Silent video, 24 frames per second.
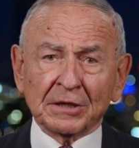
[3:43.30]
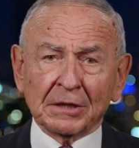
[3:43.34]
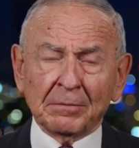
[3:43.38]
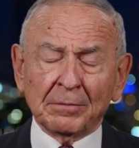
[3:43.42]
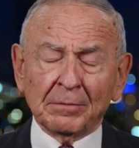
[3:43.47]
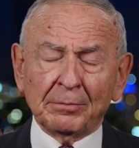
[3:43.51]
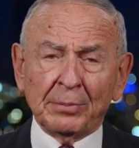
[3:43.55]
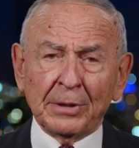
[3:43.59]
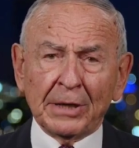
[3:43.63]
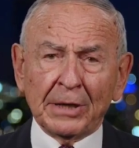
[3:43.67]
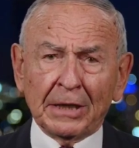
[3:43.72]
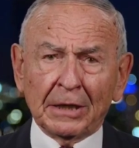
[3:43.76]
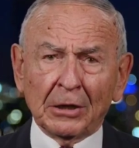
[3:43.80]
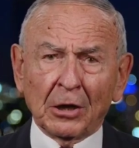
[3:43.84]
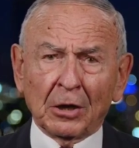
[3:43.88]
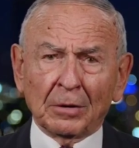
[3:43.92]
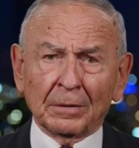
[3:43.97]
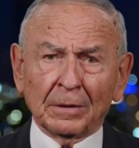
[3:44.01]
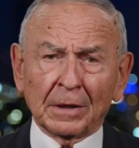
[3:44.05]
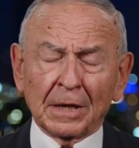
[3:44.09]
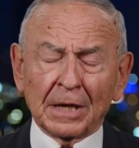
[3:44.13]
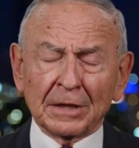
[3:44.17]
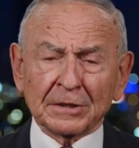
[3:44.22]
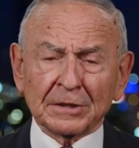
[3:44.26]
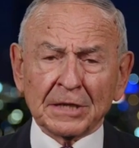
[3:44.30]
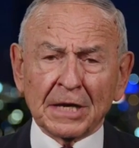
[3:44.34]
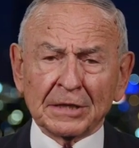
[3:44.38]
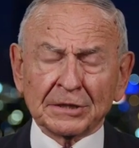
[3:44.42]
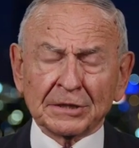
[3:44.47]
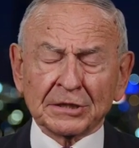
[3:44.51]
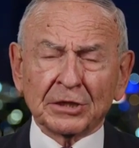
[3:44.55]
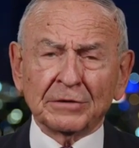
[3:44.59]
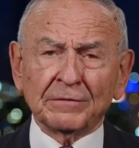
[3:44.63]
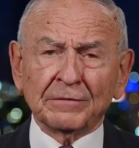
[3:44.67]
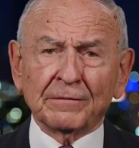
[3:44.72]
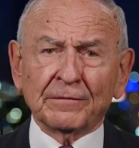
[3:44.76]
being
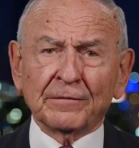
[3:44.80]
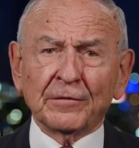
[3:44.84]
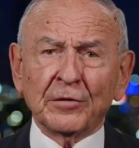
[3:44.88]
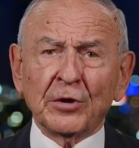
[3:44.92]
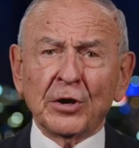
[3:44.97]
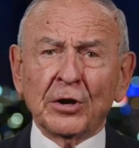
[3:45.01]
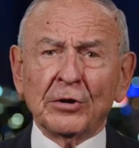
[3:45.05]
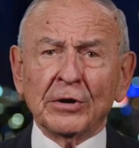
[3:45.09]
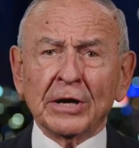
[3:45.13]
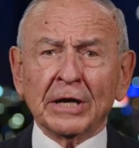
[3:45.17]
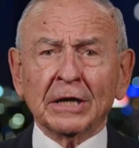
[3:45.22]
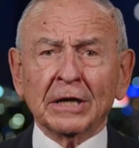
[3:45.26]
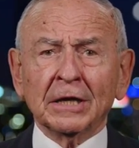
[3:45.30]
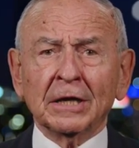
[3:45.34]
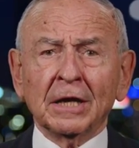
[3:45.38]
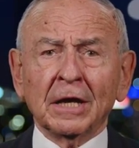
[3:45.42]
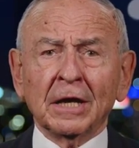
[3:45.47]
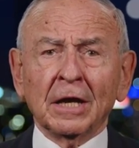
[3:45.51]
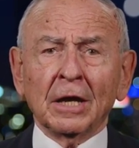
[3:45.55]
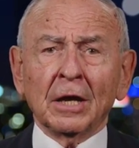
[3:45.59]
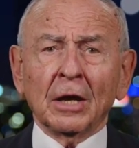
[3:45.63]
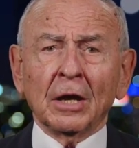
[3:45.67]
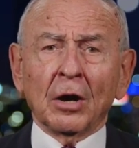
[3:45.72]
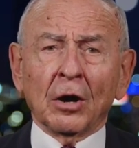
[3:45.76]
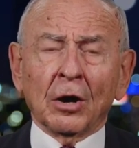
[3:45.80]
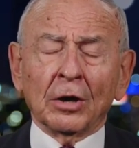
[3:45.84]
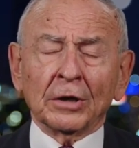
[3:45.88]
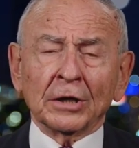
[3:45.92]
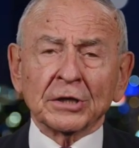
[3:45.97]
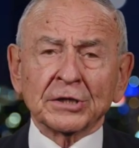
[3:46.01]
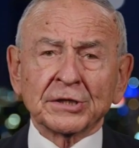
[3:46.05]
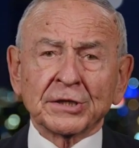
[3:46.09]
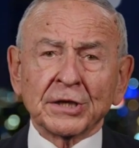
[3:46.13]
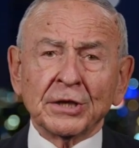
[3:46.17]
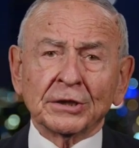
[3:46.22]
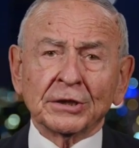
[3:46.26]
as conferring
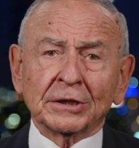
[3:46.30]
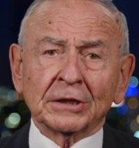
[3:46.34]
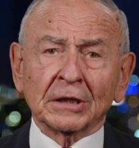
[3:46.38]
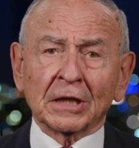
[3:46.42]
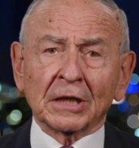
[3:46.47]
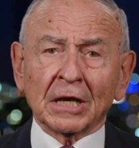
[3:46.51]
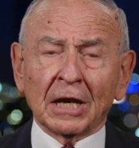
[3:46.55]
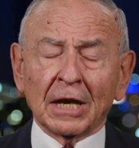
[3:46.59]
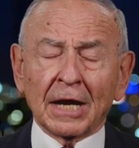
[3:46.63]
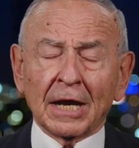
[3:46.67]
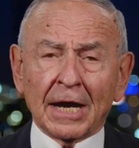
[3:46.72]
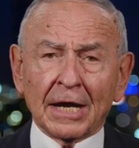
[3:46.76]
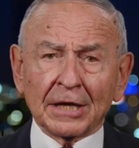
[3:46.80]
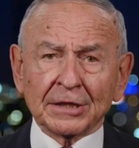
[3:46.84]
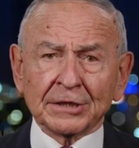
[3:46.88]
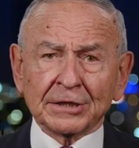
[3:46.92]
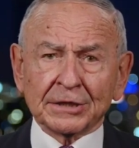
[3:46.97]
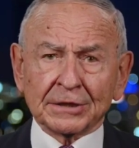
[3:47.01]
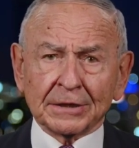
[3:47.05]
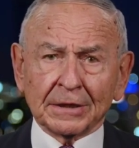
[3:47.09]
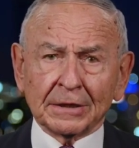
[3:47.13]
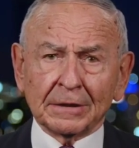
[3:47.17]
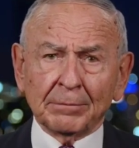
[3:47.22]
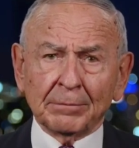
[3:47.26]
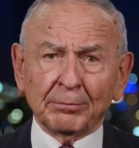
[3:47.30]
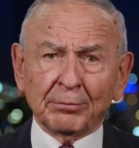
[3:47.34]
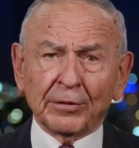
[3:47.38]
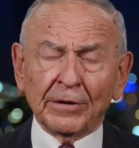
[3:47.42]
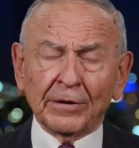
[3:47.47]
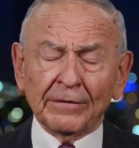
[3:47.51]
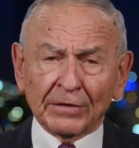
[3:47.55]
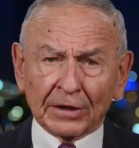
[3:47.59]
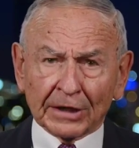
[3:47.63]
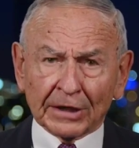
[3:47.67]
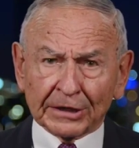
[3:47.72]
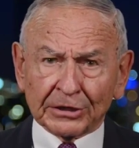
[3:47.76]
on a certain class
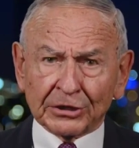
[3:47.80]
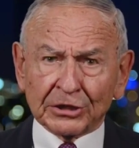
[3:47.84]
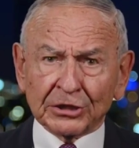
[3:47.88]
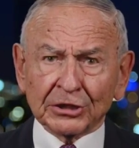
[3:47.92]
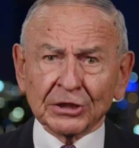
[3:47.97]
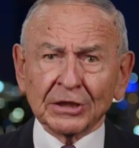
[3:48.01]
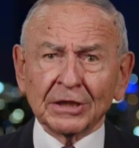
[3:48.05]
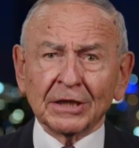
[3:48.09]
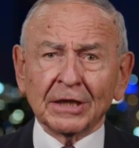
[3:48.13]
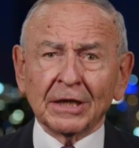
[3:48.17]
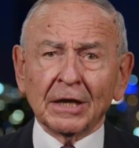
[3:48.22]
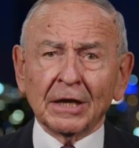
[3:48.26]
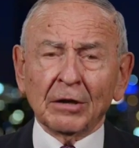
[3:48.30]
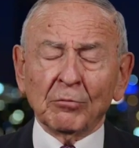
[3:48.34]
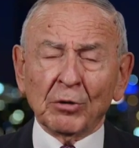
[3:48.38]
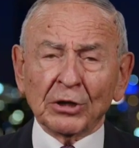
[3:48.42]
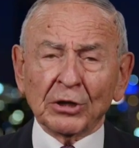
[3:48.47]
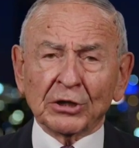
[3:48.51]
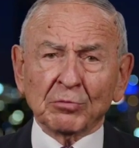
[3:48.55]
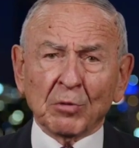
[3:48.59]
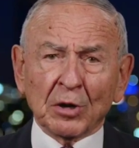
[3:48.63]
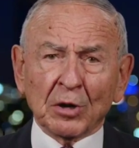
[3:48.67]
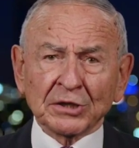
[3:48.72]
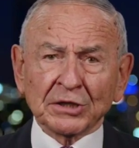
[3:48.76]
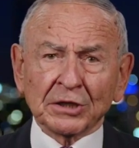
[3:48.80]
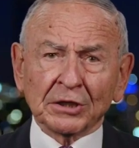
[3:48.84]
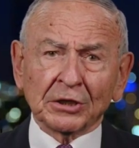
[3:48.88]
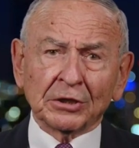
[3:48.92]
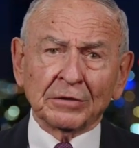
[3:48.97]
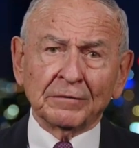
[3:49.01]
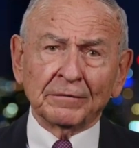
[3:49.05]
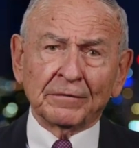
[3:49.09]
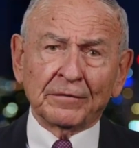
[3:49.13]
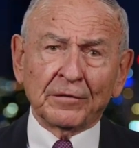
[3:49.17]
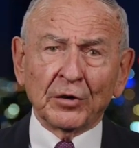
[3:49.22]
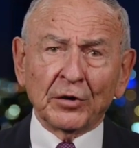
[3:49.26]
privilege, which wasn't
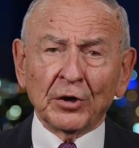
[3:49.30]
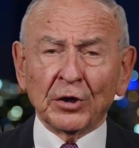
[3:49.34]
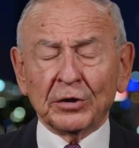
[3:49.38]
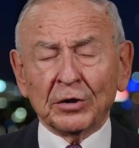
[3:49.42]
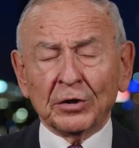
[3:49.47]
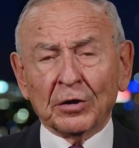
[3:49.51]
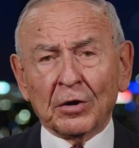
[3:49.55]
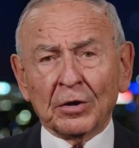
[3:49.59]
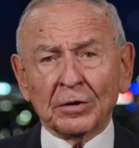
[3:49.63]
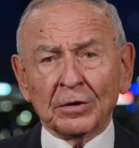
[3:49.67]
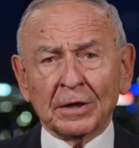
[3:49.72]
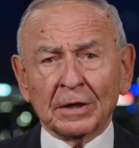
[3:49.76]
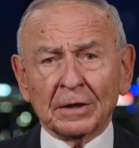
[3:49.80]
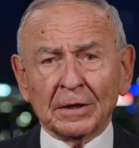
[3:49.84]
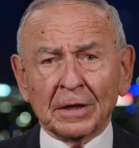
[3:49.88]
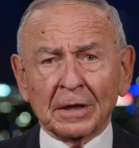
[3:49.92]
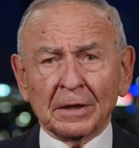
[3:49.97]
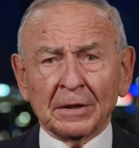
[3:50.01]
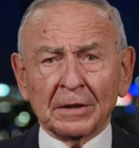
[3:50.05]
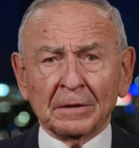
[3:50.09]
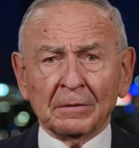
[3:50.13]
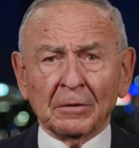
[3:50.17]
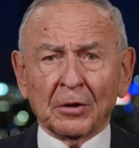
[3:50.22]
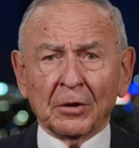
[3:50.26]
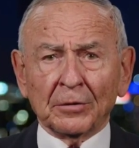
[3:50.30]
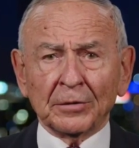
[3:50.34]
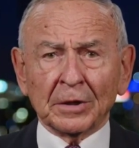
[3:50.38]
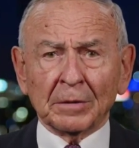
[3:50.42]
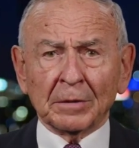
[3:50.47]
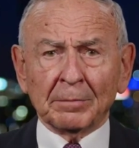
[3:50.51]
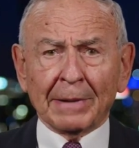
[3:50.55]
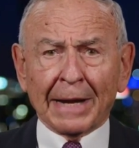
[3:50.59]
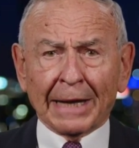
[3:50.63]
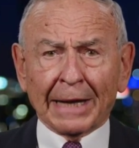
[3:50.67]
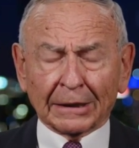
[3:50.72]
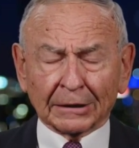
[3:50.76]
conferred on
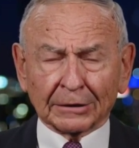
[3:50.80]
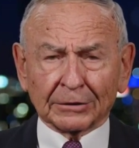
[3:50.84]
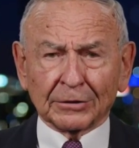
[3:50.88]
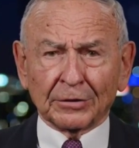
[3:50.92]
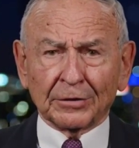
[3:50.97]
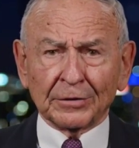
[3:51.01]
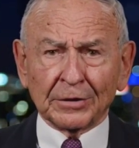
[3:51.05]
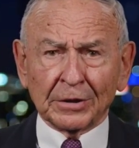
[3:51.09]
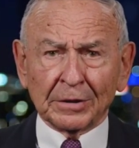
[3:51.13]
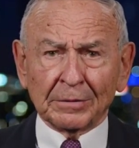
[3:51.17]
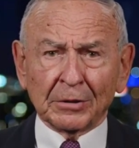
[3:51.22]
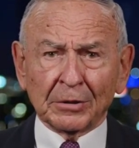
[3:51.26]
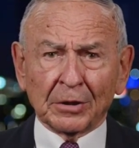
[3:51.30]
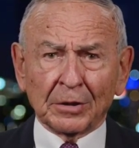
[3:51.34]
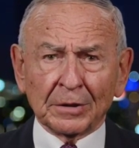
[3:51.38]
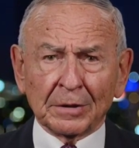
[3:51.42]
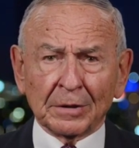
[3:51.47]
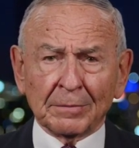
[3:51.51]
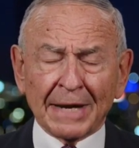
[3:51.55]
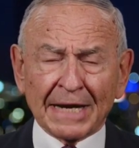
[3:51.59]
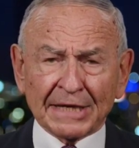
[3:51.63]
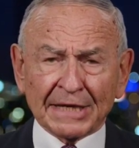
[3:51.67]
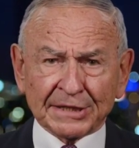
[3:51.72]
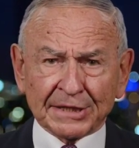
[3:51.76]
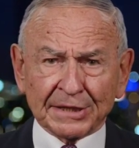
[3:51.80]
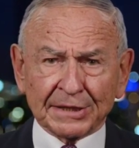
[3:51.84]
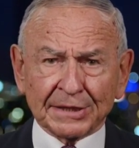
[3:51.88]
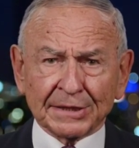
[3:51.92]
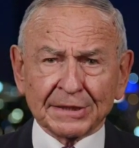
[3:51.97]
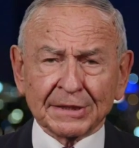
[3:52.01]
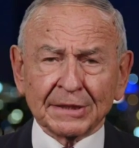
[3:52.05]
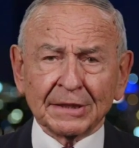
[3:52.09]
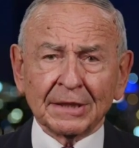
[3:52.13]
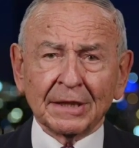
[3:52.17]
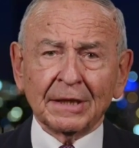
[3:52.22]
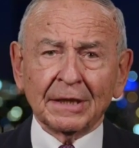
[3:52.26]
the bulk, on the
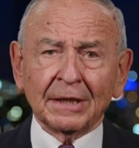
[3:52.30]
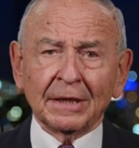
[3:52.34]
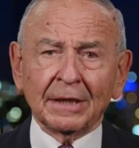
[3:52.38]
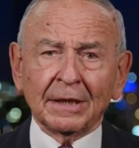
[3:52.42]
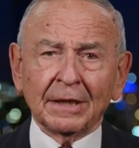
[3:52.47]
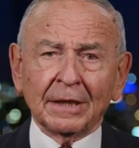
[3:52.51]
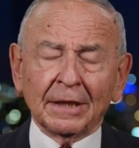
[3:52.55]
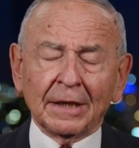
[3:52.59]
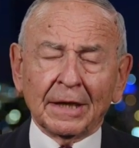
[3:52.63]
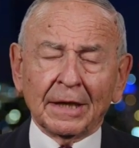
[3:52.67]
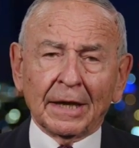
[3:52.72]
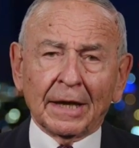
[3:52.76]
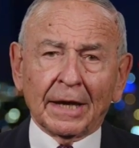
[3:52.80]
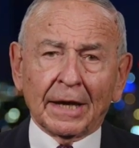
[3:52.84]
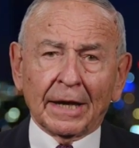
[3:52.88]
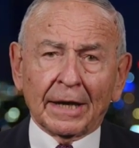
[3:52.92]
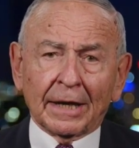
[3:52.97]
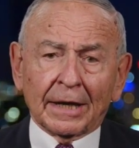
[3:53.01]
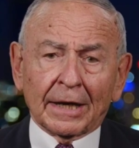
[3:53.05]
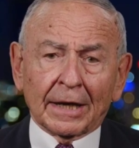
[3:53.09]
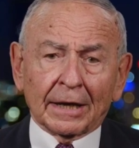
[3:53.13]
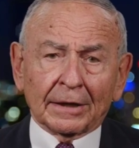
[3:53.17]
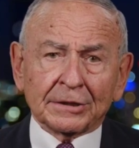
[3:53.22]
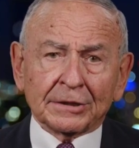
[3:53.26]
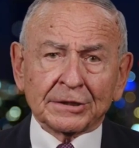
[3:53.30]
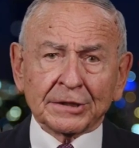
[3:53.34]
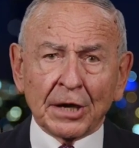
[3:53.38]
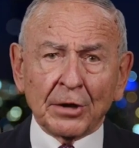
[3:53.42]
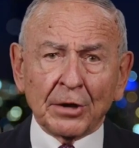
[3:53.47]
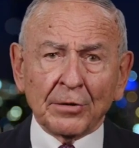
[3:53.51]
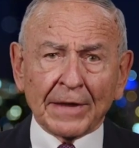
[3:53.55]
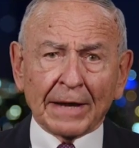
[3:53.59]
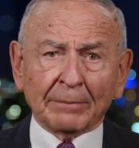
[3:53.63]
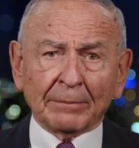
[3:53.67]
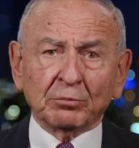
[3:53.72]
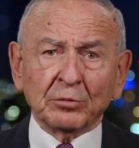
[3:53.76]
masses.
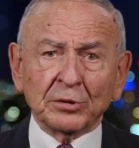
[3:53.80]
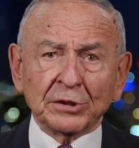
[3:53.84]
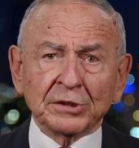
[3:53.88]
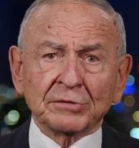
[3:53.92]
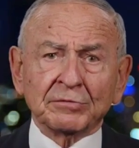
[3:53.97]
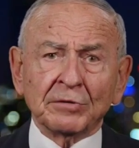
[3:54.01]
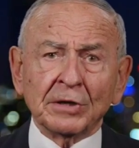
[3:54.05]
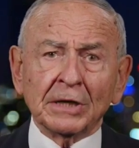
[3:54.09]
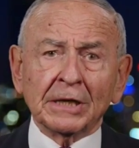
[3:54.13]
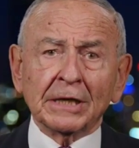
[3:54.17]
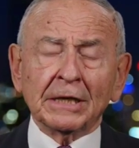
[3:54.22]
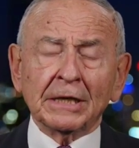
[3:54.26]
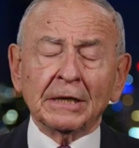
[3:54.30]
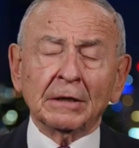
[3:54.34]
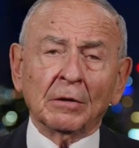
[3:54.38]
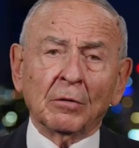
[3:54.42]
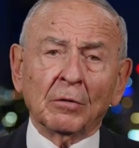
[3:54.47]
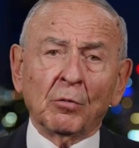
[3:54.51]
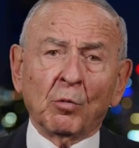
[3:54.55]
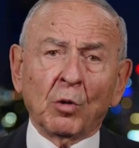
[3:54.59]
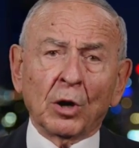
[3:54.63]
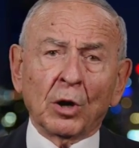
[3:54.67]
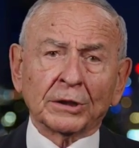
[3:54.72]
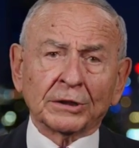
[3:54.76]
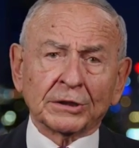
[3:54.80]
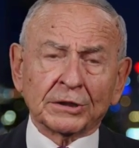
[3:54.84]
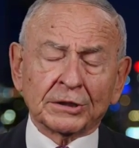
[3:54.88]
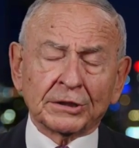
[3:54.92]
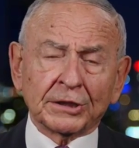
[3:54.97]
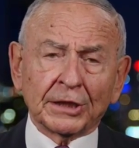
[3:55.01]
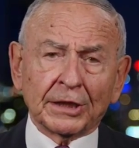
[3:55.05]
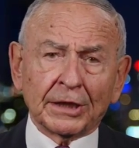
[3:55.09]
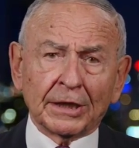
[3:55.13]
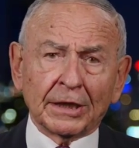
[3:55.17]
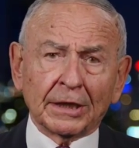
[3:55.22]
So that was really what